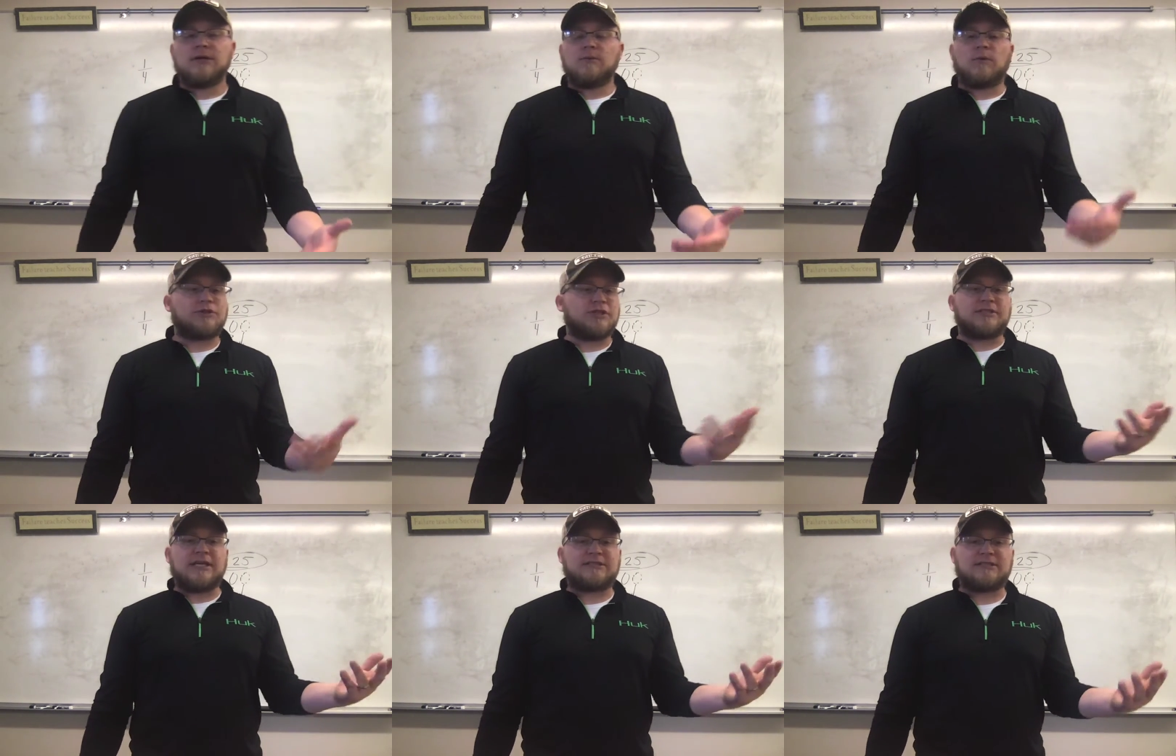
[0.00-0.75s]
Well,
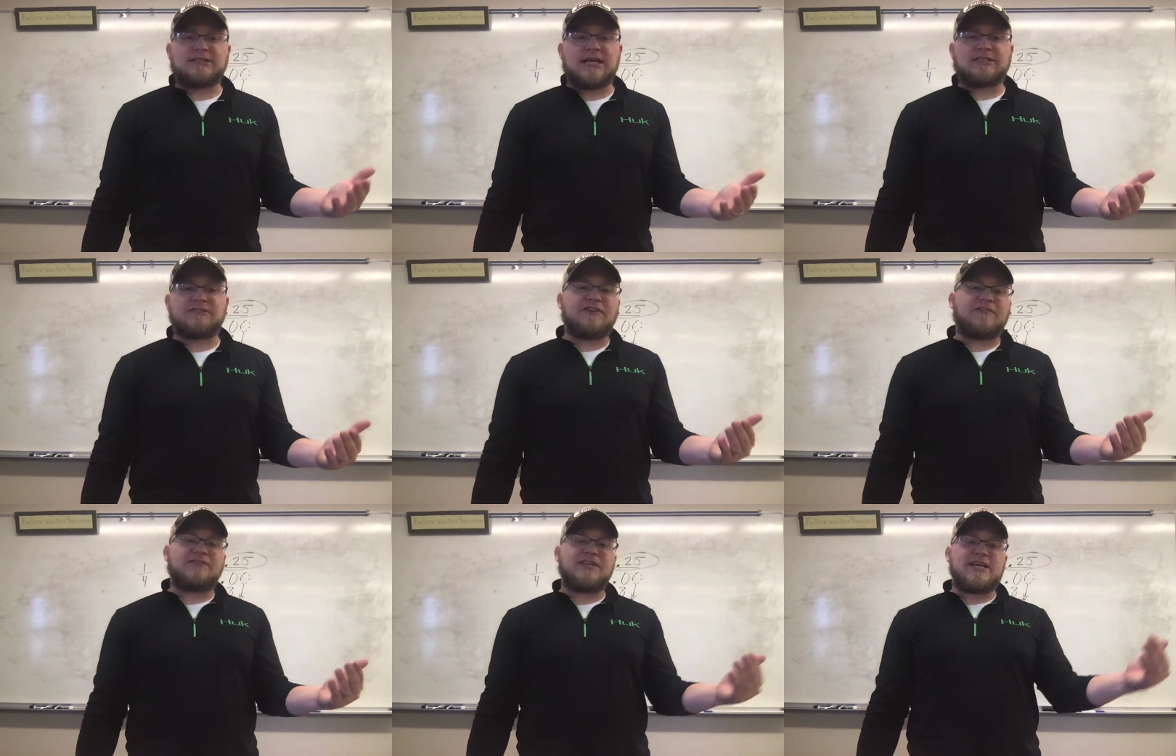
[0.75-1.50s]
just as it says,
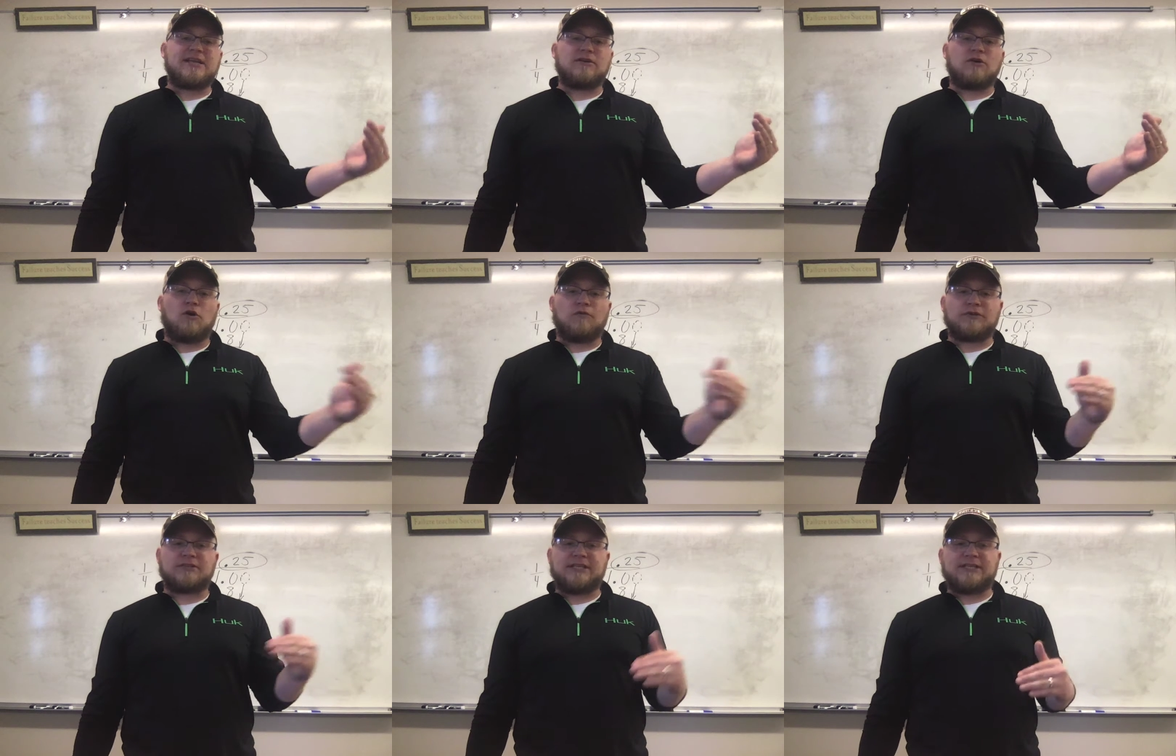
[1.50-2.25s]
15
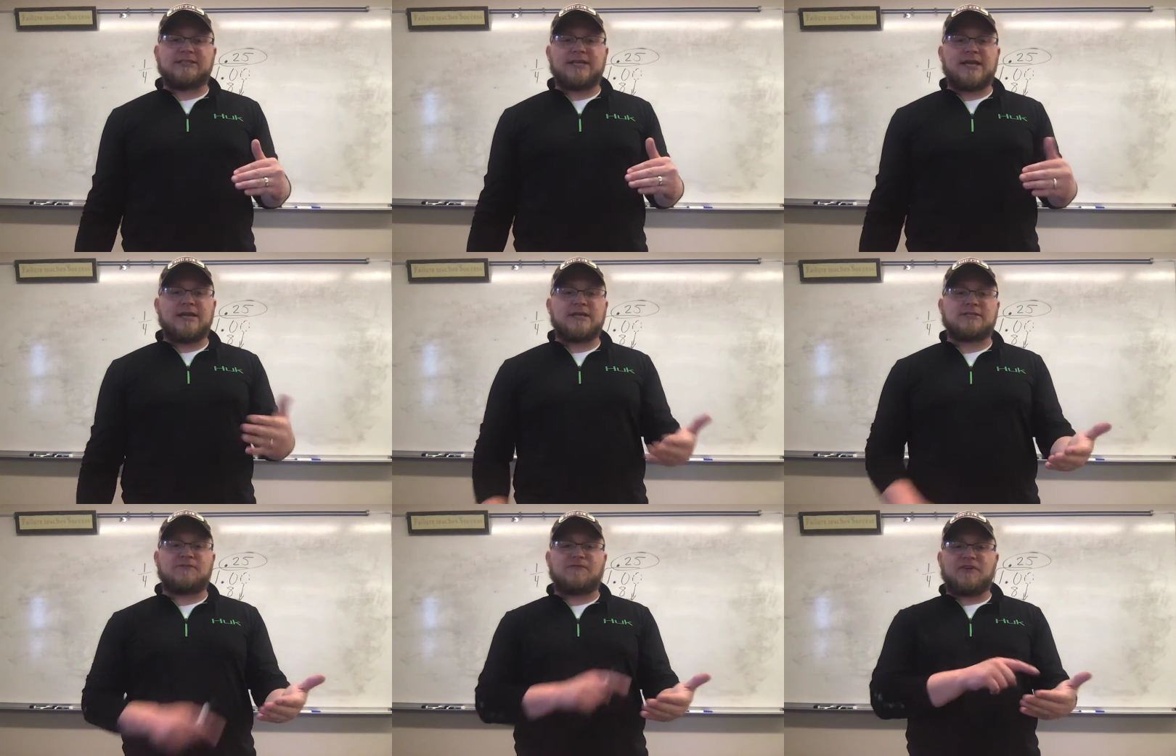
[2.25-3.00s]
over 16
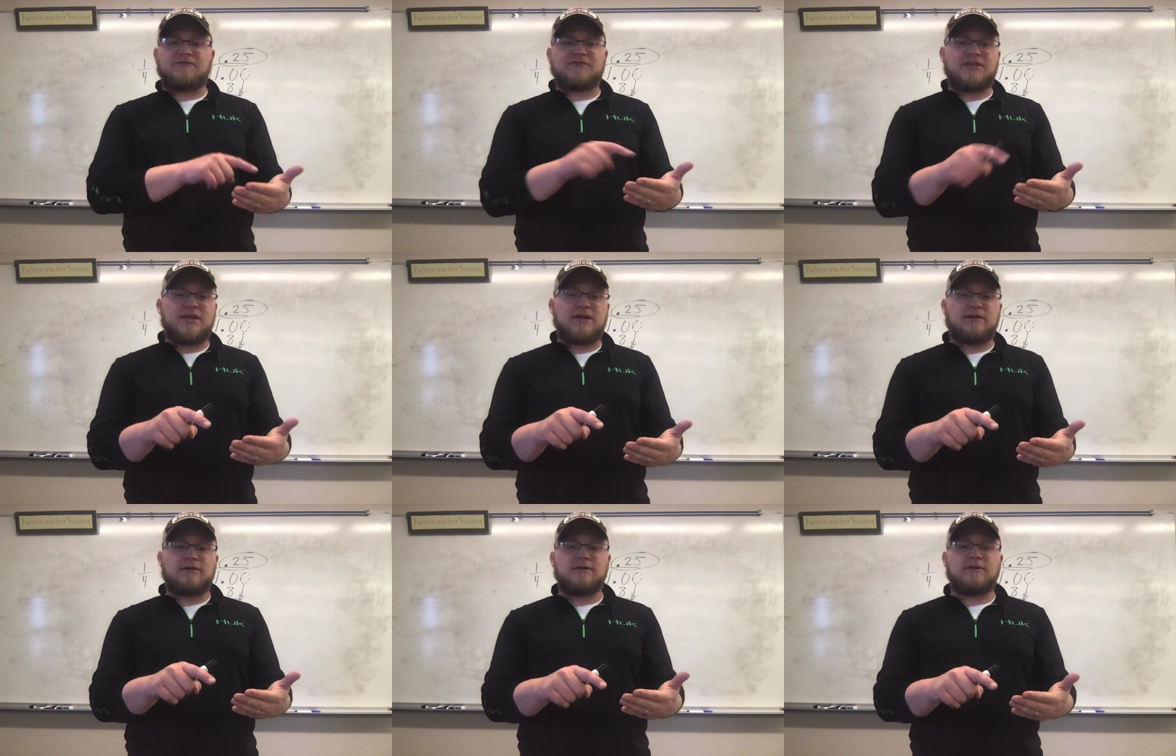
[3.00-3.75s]
is
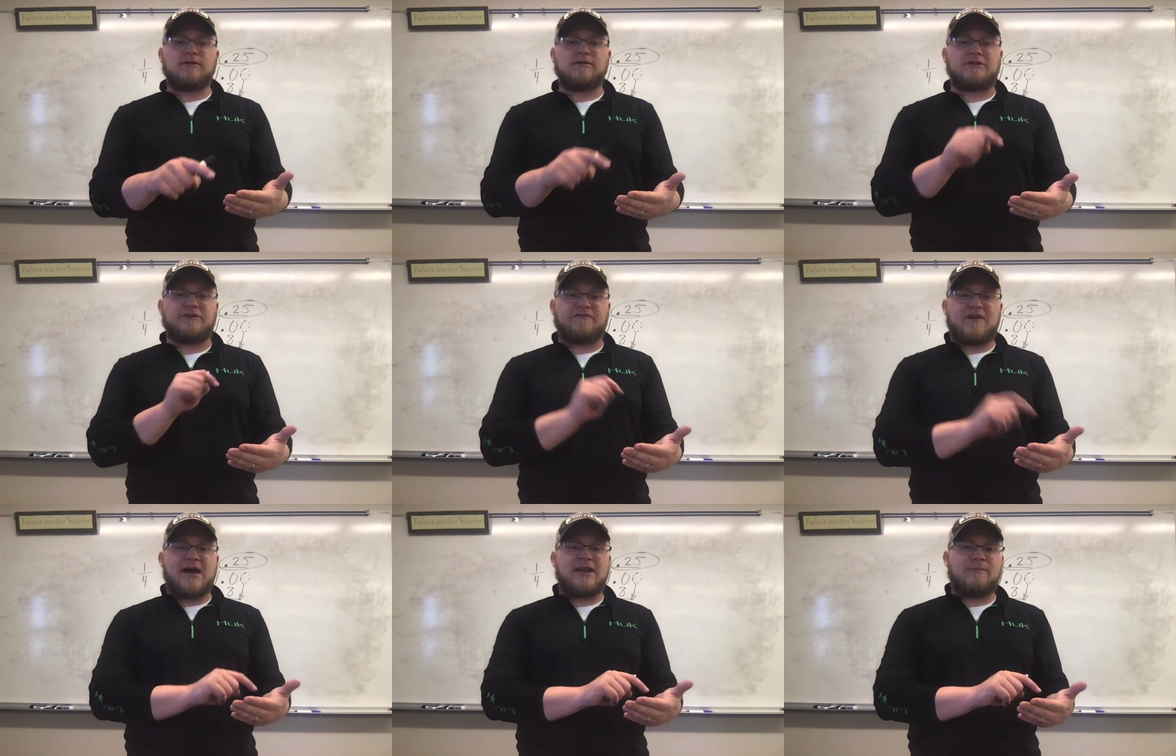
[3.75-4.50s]
15
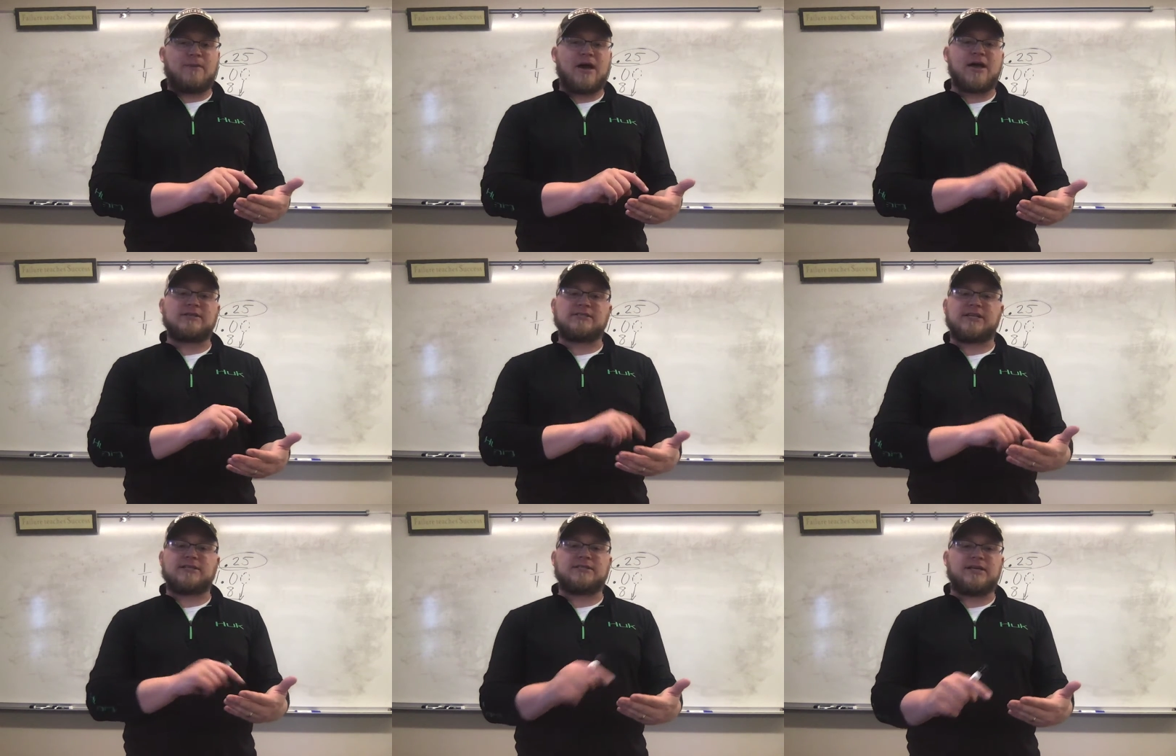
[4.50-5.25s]
divided by
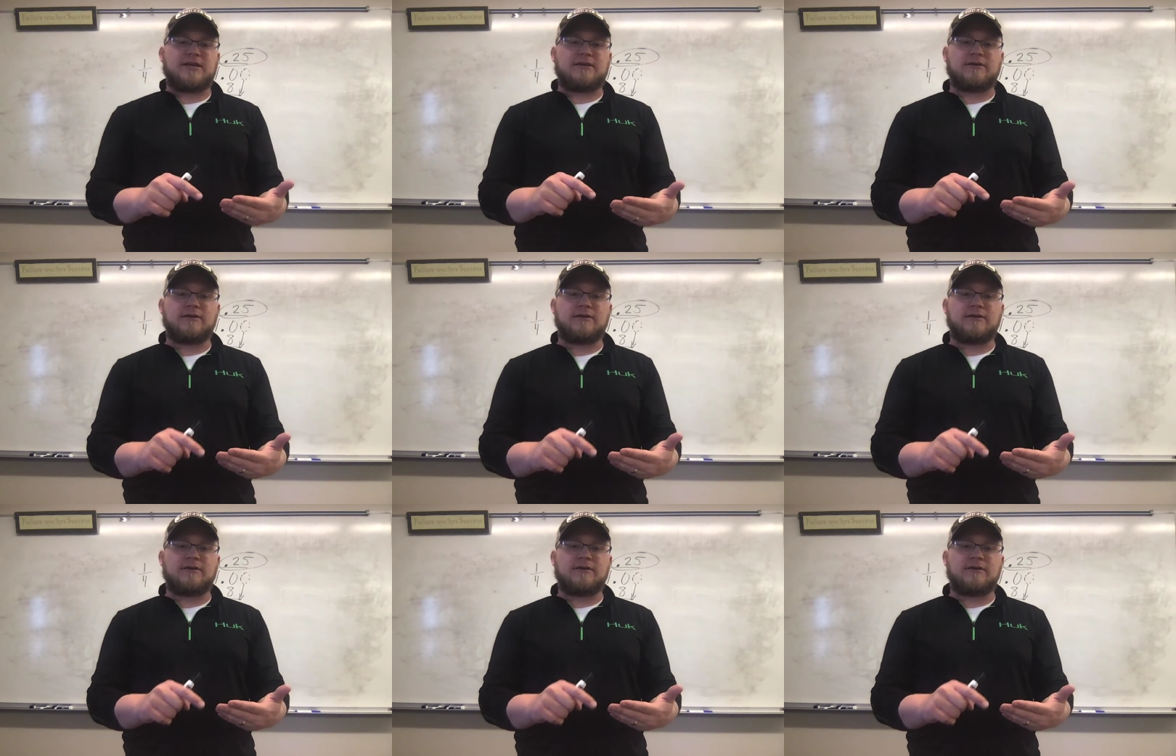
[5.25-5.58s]
16.